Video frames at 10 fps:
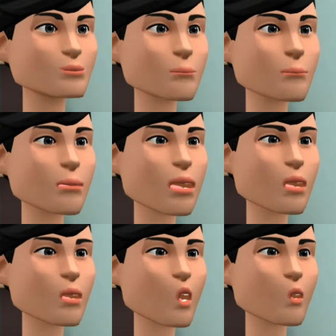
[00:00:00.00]
The
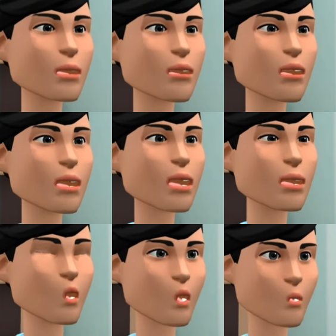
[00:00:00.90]
major causes of heat
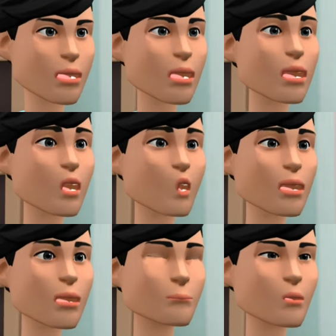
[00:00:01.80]
exhaustion include
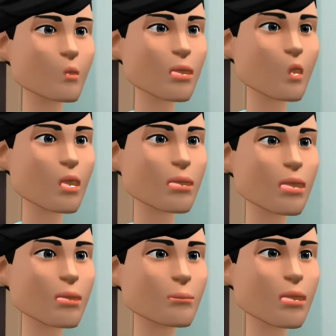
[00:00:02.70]
exposure to high
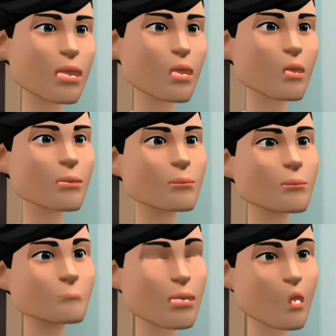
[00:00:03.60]
temperatures,
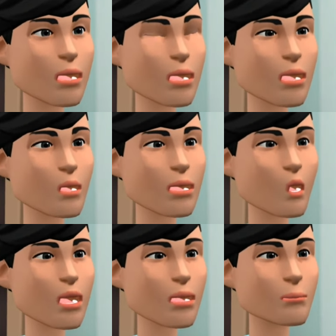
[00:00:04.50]
particularly
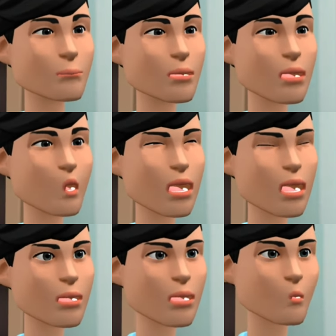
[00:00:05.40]
when combined with
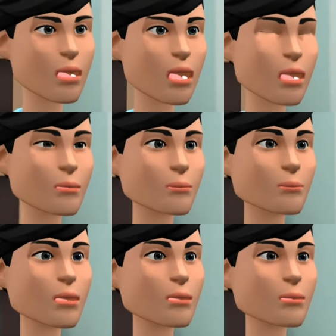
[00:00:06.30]
high humidity,
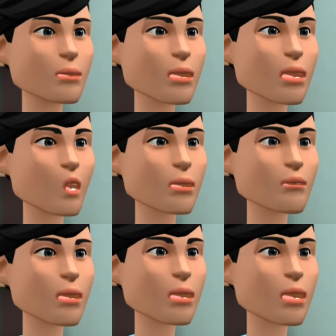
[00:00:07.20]
and strenuous
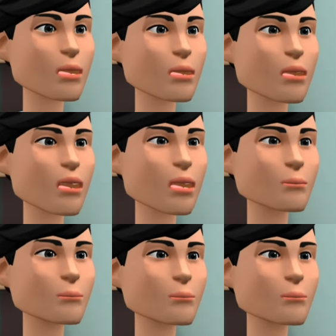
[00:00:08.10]
physical activity.